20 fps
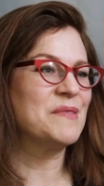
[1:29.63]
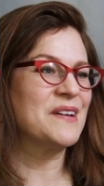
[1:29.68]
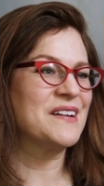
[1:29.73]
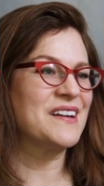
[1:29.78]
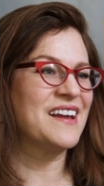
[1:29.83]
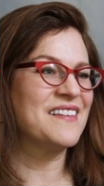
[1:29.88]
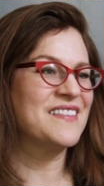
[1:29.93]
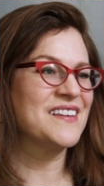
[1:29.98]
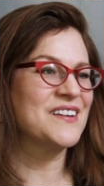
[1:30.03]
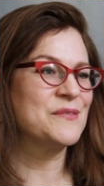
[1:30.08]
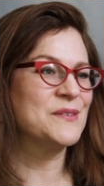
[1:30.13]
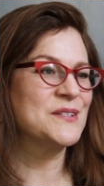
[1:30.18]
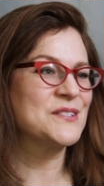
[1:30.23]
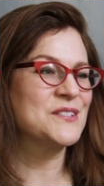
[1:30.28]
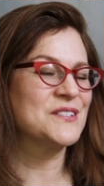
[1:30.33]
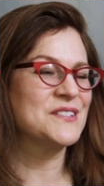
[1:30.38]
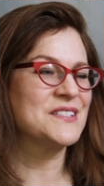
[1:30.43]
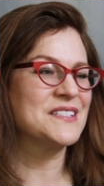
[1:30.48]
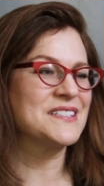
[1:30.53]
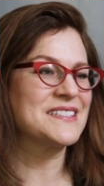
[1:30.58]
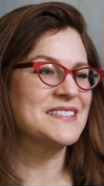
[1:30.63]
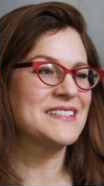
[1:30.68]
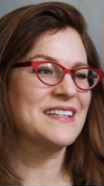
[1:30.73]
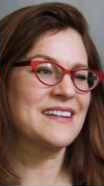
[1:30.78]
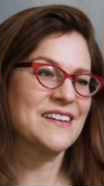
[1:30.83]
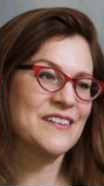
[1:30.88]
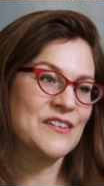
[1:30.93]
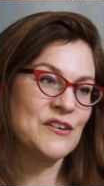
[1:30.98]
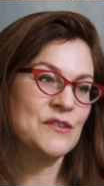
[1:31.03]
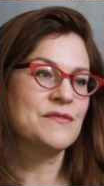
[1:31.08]
but I think we should just
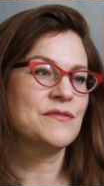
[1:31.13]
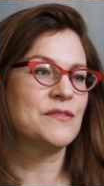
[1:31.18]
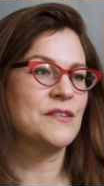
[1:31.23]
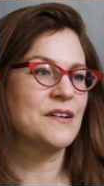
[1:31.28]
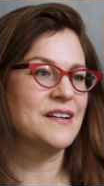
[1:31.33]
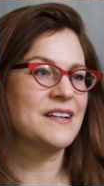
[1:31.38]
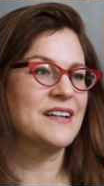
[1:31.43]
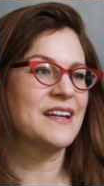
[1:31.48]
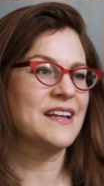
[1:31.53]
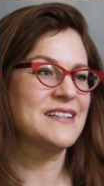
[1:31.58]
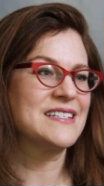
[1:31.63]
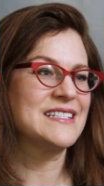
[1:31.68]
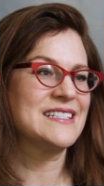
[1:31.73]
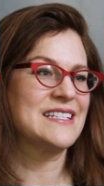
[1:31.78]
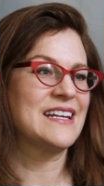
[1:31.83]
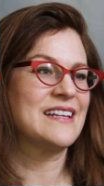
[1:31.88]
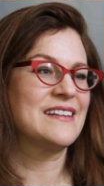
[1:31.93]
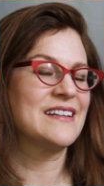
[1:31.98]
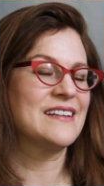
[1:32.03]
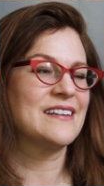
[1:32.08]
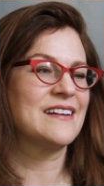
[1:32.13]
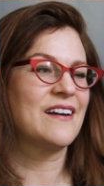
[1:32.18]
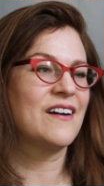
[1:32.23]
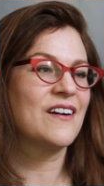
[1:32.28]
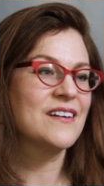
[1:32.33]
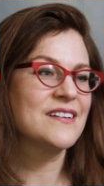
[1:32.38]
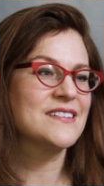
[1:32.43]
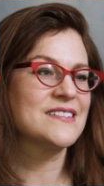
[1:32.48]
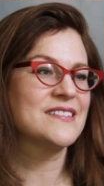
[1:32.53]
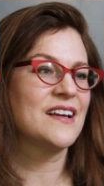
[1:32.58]
like go for it and say that
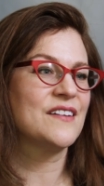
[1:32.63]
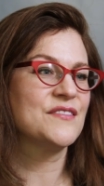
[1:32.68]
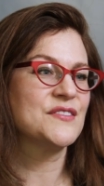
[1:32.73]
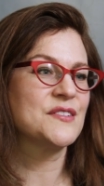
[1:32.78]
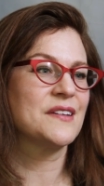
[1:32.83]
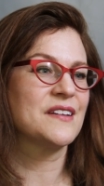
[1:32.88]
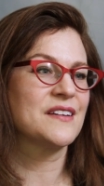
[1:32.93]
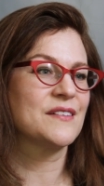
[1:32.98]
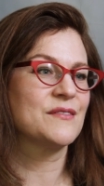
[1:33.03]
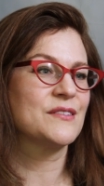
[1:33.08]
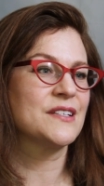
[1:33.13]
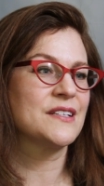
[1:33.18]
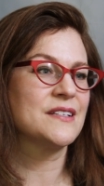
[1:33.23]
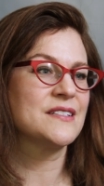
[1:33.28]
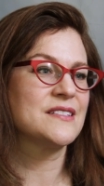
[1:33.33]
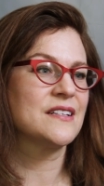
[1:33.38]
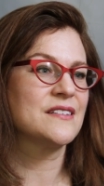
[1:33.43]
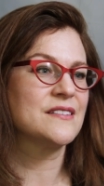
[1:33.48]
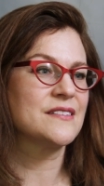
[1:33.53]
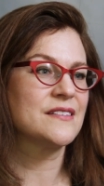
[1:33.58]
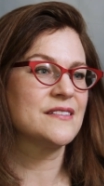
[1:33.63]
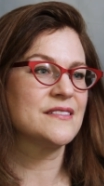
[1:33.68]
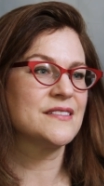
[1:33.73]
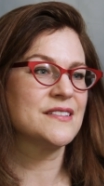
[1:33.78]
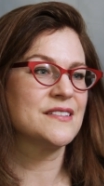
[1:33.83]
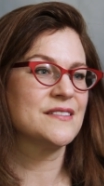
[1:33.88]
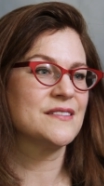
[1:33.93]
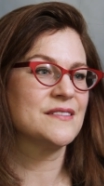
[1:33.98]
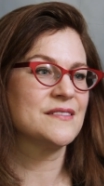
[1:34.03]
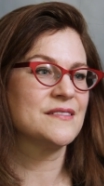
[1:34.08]
arts have something really essential
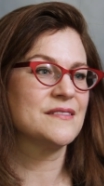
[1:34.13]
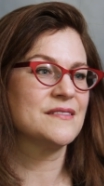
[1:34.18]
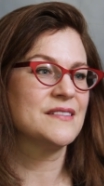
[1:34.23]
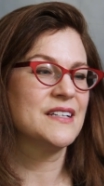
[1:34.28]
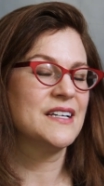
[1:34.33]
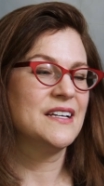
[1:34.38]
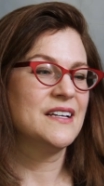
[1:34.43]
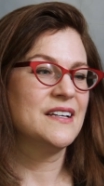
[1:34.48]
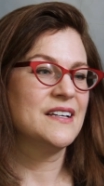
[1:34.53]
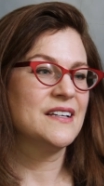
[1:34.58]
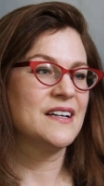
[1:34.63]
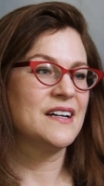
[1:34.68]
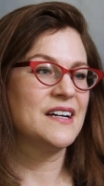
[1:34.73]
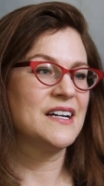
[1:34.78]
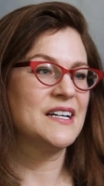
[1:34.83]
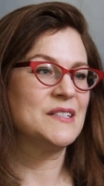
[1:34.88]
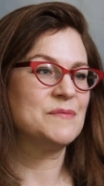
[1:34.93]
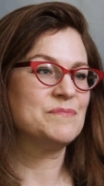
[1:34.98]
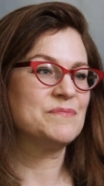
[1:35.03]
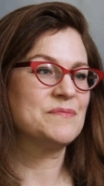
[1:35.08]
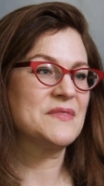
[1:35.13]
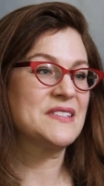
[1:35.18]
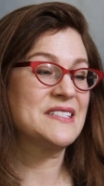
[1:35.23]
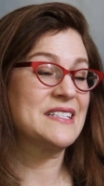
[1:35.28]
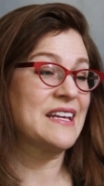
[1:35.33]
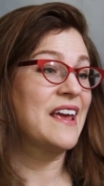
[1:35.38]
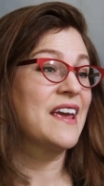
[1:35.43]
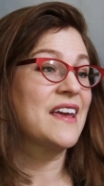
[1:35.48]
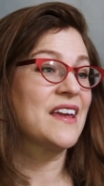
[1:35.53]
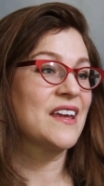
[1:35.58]
to
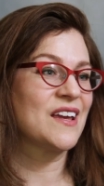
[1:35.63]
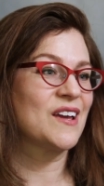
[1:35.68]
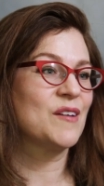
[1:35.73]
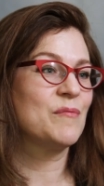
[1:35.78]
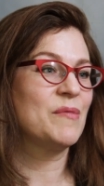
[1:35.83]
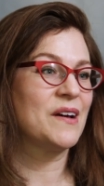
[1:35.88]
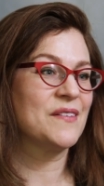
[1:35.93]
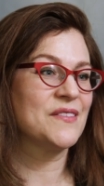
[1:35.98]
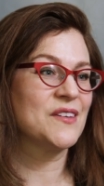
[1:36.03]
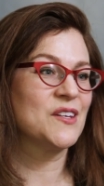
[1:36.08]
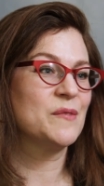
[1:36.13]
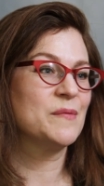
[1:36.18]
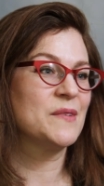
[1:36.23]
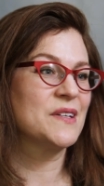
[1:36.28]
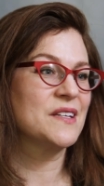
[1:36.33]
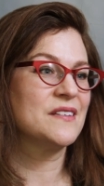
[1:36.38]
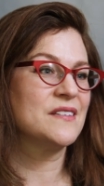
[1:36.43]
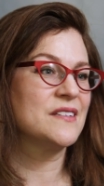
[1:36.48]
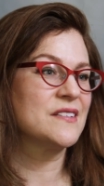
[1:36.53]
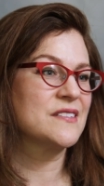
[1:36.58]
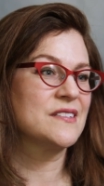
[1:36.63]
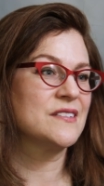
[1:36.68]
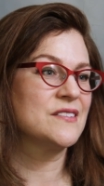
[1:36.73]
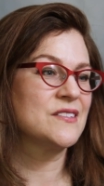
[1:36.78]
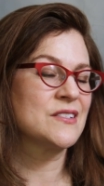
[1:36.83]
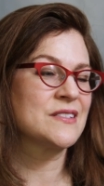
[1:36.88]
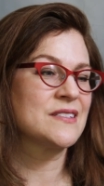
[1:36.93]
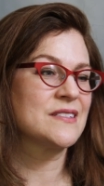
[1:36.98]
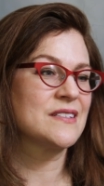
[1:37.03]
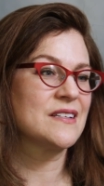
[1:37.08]
say about the human condition,
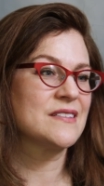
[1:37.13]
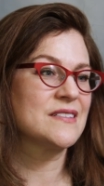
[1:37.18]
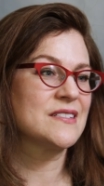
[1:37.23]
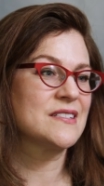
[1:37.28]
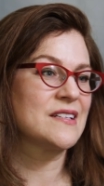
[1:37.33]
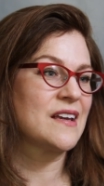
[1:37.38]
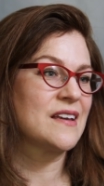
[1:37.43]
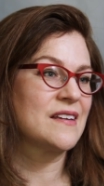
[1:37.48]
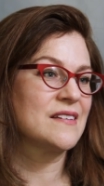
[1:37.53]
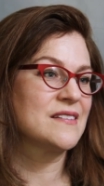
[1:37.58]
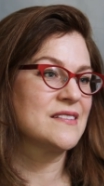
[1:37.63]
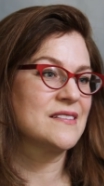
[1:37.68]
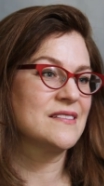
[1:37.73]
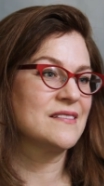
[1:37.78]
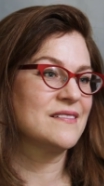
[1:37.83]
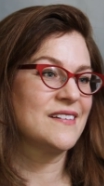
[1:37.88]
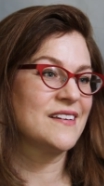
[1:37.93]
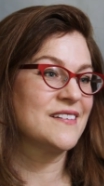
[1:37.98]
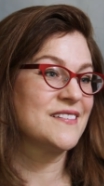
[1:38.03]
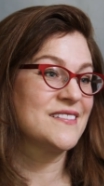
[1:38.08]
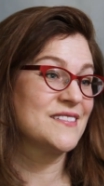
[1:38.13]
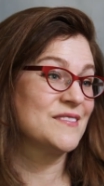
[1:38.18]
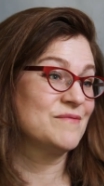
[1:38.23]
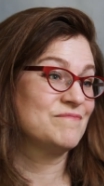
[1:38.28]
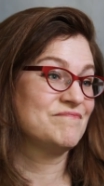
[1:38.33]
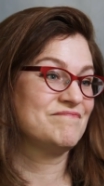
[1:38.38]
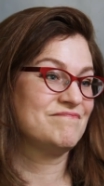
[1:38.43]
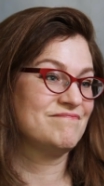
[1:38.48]
just as science does.